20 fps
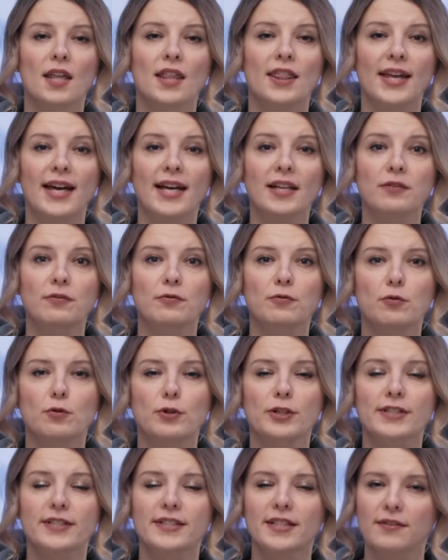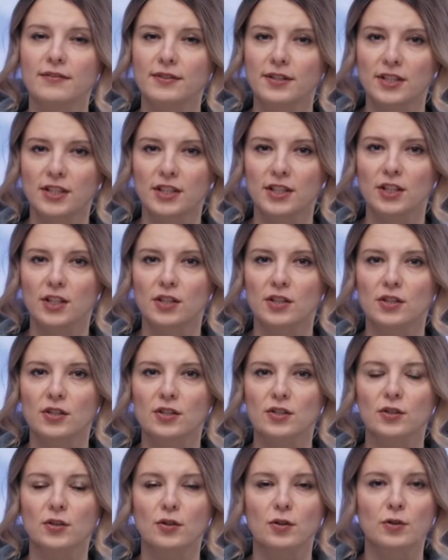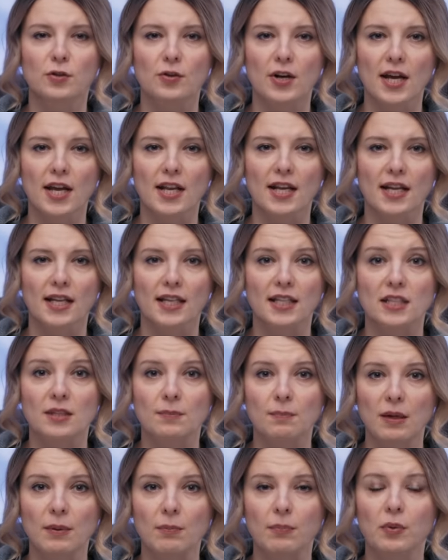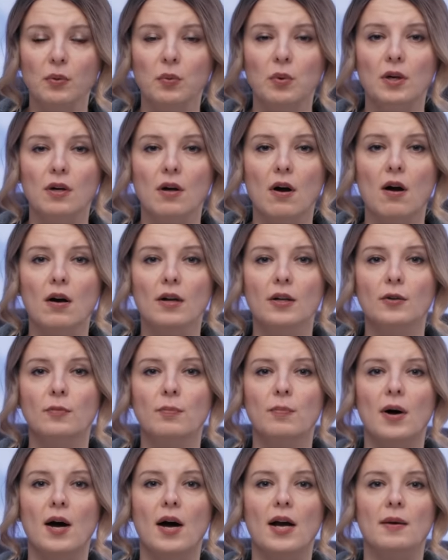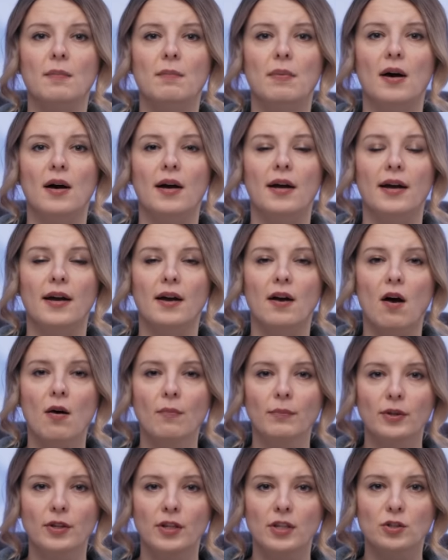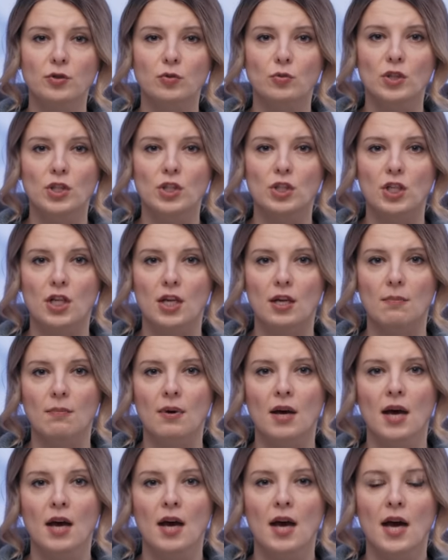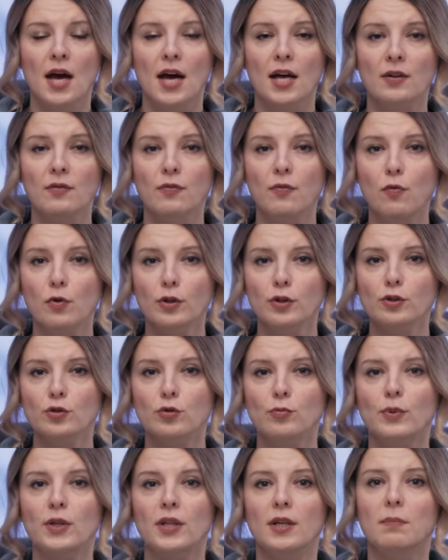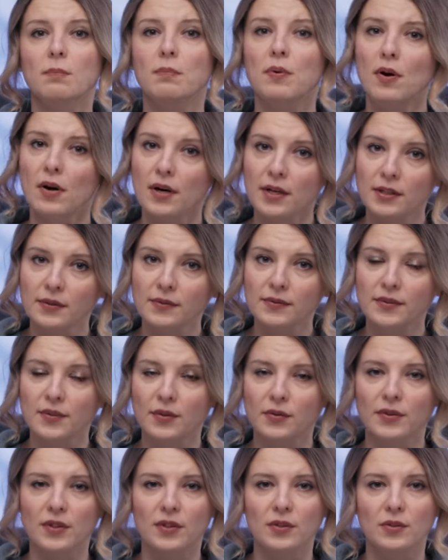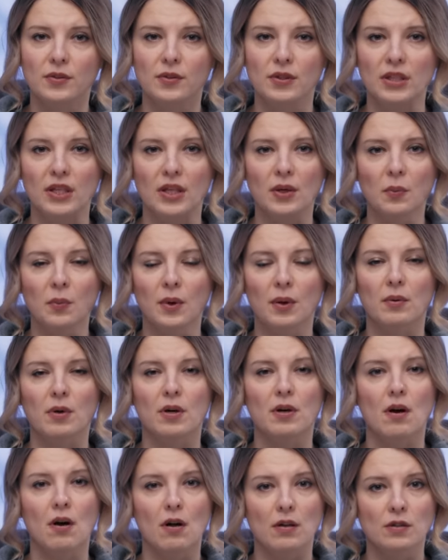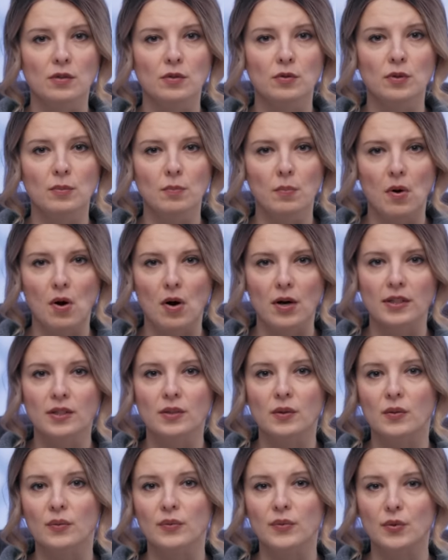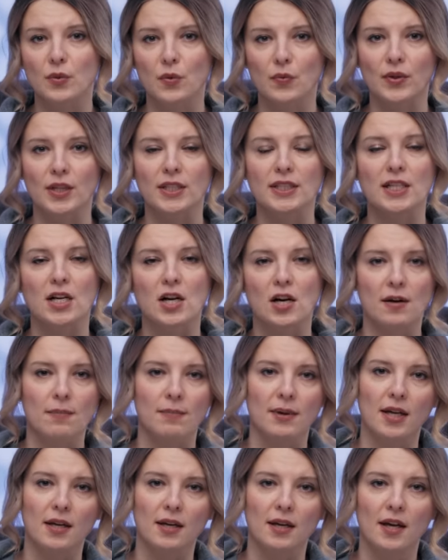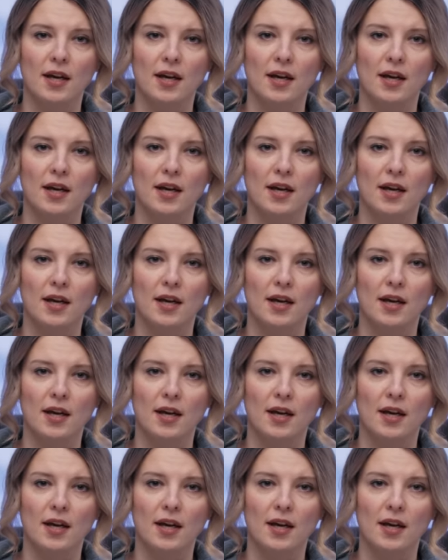Then, for 70 years, Ukraine and its people were occupied by a communist regime and forced to be a part of Soviet Union. We were also a part of Soviet army.